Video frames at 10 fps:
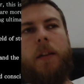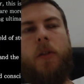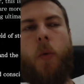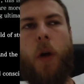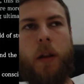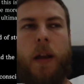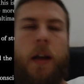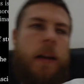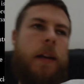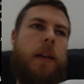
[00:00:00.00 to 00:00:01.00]

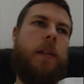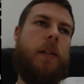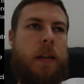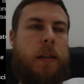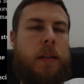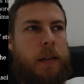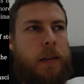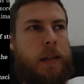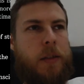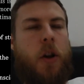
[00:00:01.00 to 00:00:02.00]
qualia is
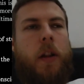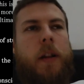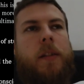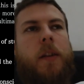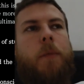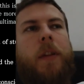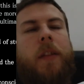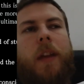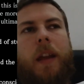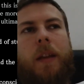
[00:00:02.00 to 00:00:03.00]
let's call it
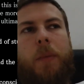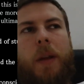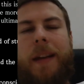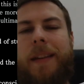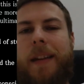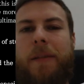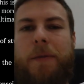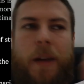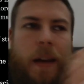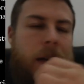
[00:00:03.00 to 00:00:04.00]
something that can be
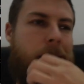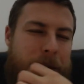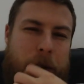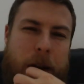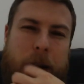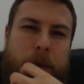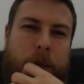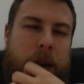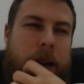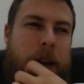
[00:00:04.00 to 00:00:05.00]
identified, right?
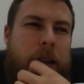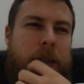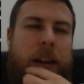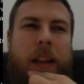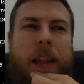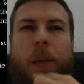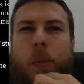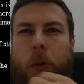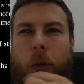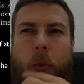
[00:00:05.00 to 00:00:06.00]
It is like a
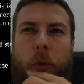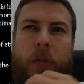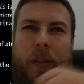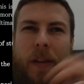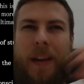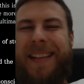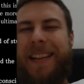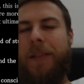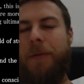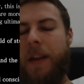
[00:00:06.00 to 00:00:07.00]
label almost. It's an
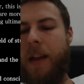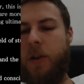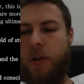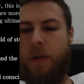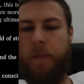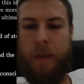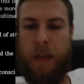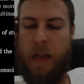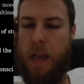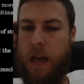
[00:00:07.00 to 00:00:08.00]
identification.
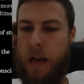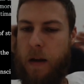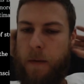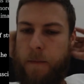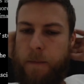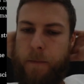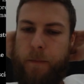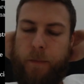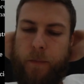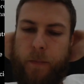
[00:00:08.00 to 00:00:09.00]
So